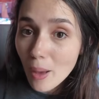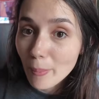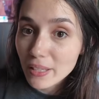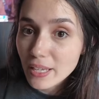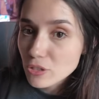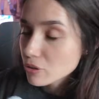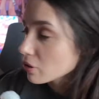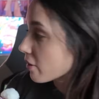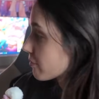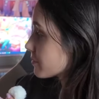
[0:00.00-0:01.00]
My light turned
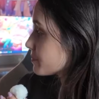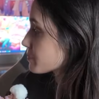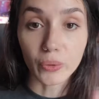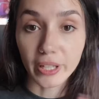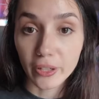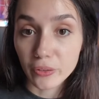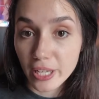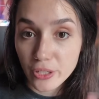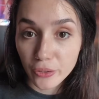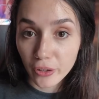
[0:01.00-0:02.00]
off. Don't let your
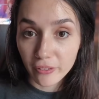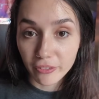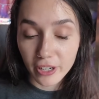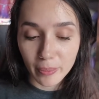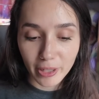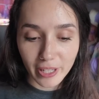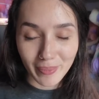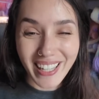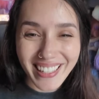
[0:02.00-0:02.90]
light turn off for anybody.